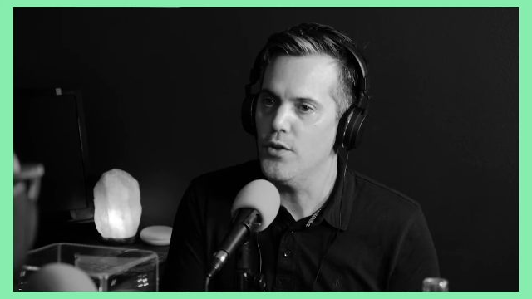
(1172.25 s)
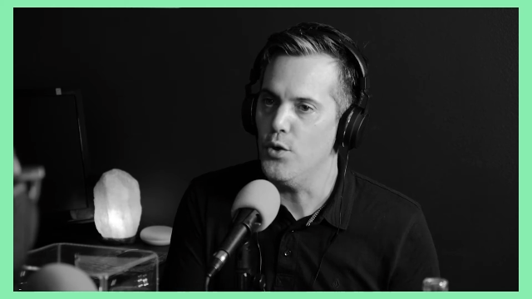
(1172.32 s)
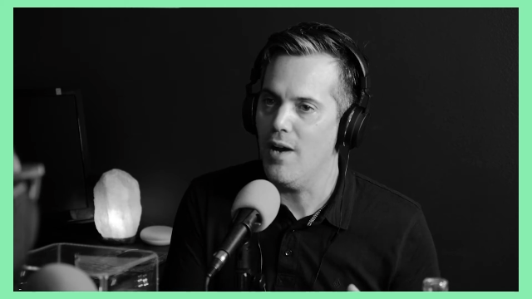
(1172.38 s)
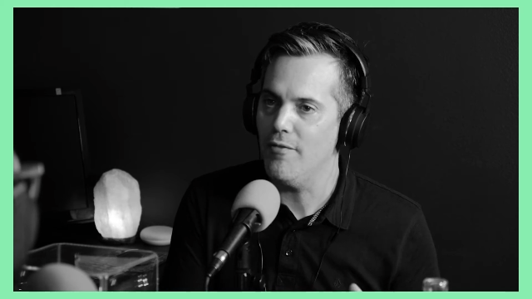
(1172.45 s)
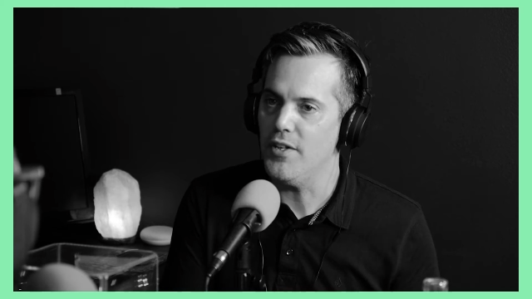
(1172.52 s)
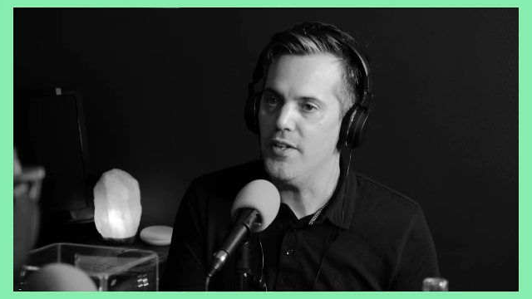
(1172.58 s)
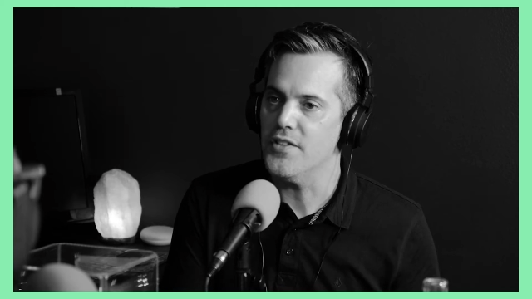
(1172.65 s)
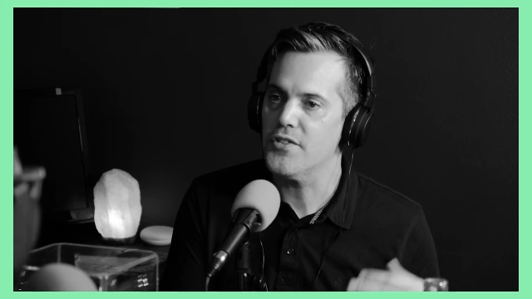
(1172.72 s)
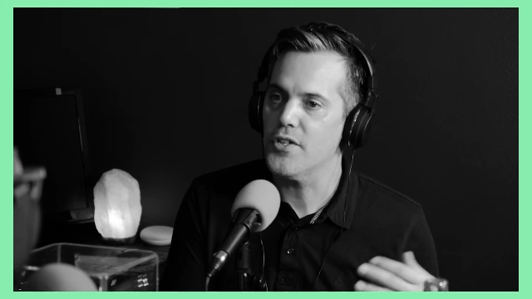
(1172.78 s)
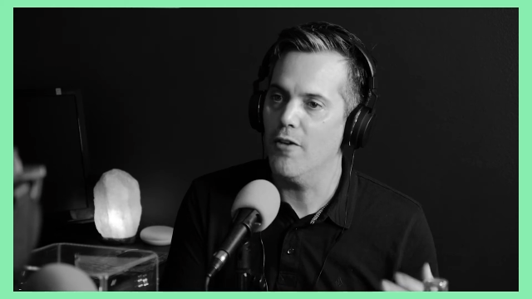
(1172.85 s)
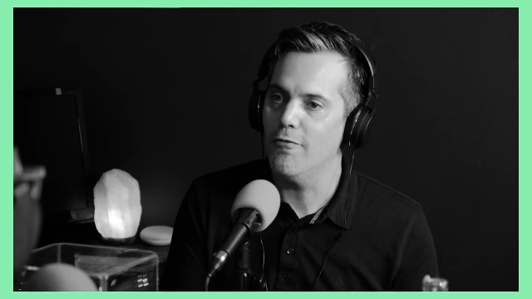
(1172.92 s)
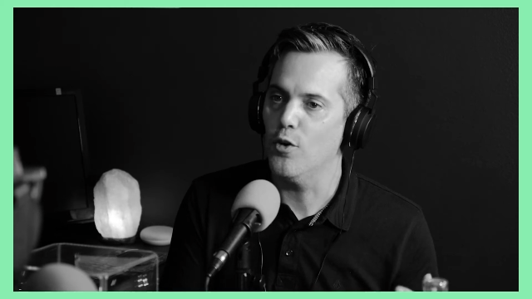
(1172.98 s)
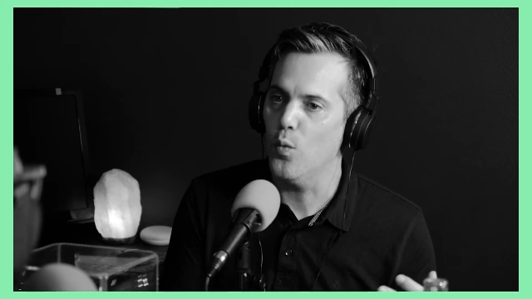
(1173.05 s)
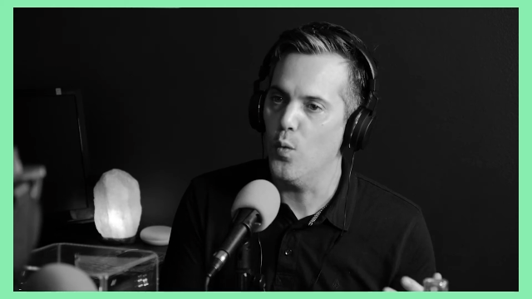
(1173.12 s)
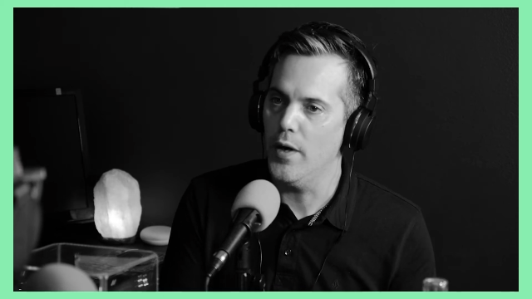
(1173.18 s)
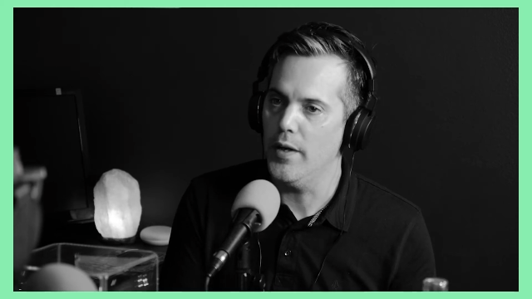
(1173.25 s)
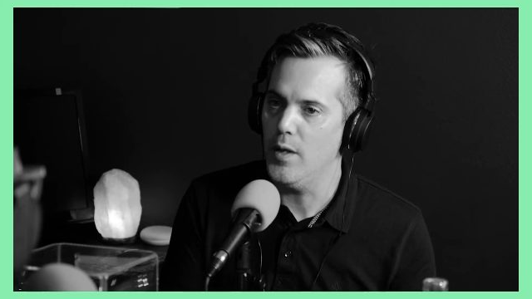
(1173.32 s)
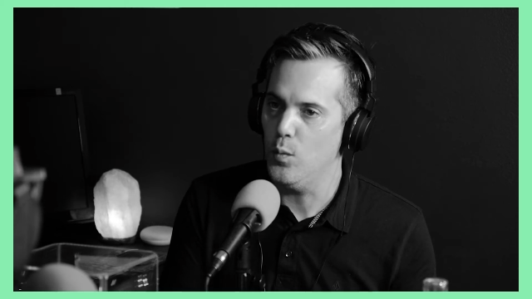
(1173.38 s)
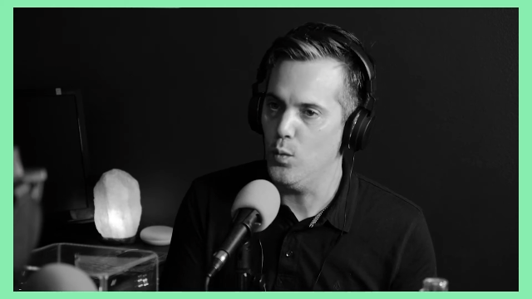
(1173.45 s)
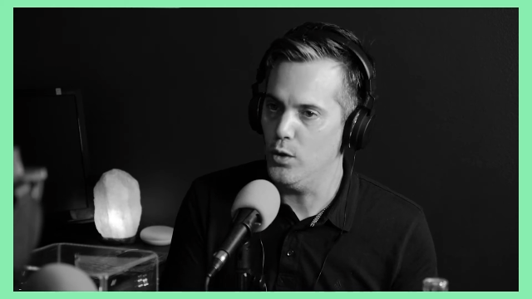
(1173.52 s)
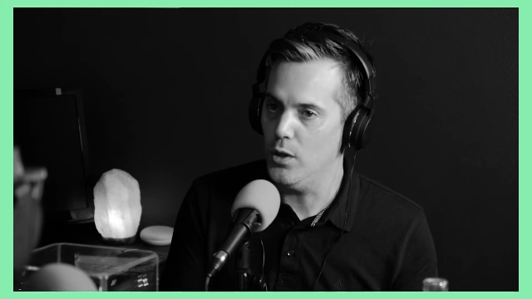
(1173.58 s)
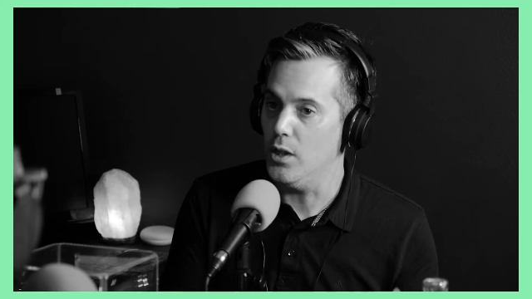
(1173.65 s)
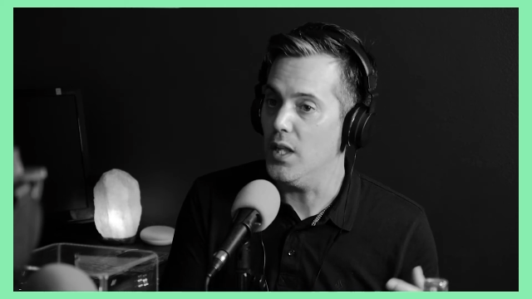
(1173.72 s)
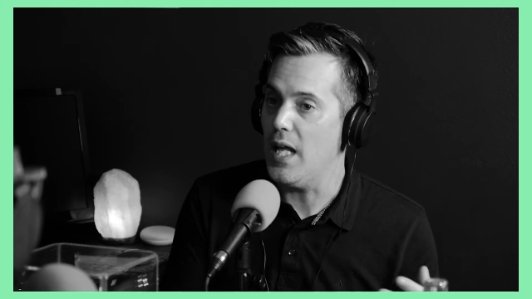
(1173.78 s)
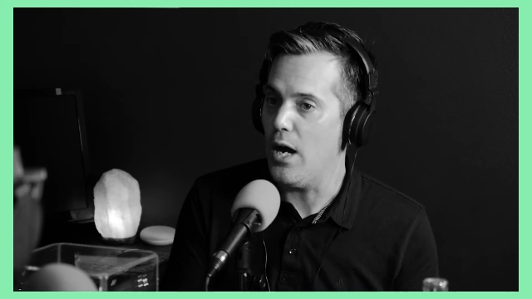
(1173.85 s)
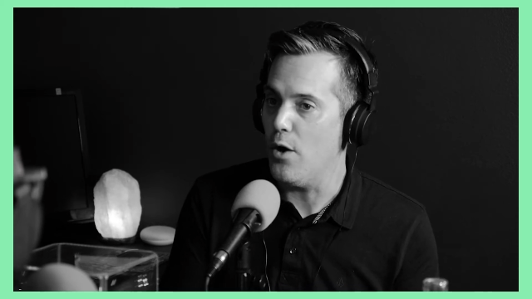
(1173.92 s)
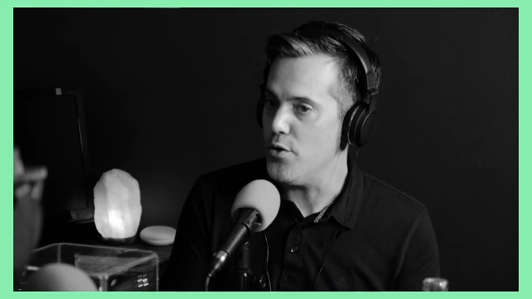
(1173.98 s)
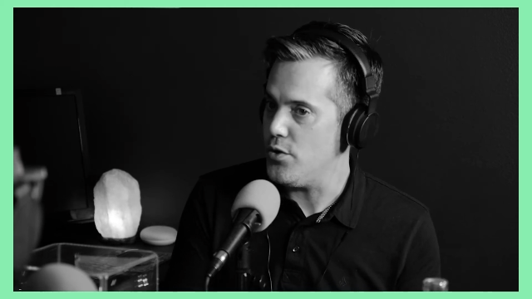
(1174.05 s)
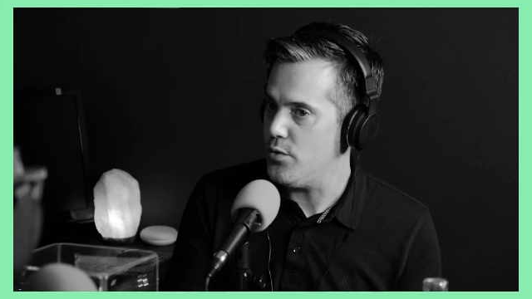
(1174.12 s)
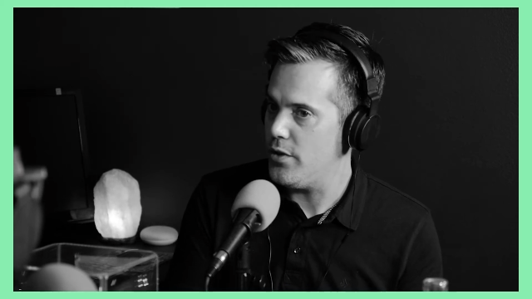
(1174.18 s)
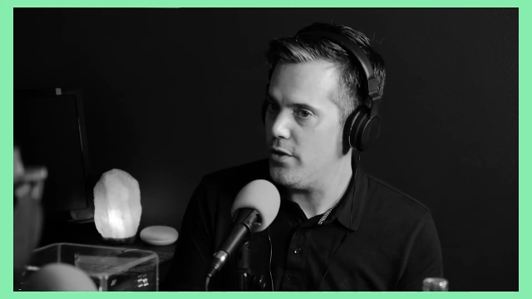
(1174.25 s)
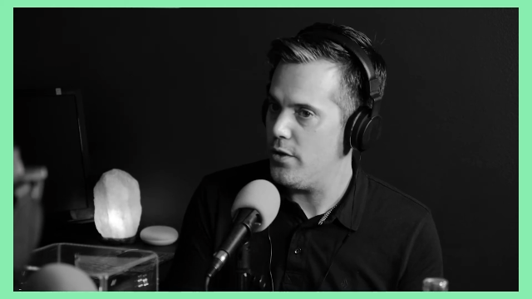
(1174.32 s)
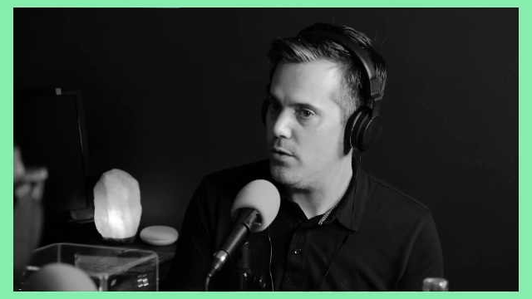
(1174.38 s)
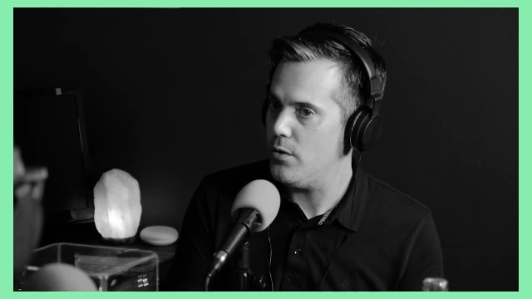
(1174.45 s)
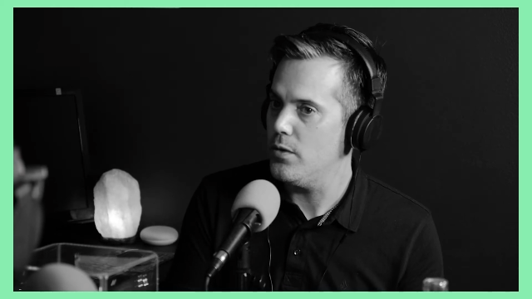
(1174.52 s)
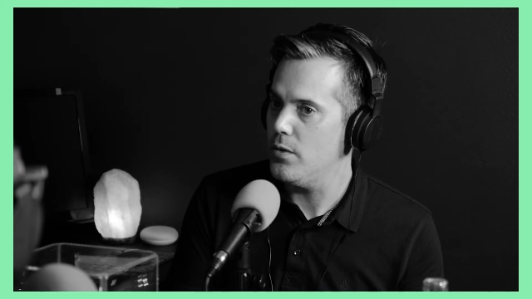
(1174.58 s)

You have to discover what it will allow you to do.